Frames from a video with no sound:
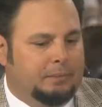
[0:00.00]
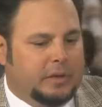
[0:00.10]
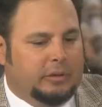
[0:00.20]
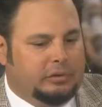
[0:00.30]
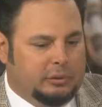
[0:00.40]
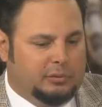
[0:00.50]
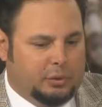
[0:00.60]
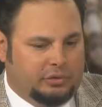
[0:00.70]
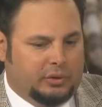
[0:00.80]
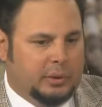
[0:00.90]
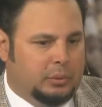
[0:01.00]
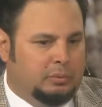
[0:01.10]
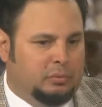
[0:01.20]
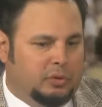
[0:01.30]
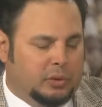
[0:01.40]
and so forth, so they would
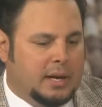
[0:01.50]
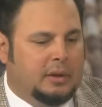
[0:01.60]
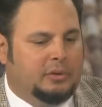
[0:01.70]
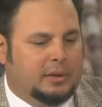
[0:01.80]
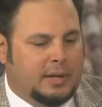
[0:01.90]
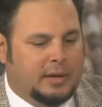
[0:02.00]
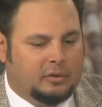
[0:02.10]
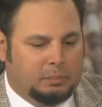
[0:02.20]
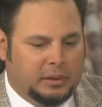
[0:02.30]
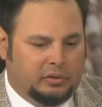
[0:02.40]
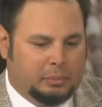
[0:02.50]
feel confident in that piece.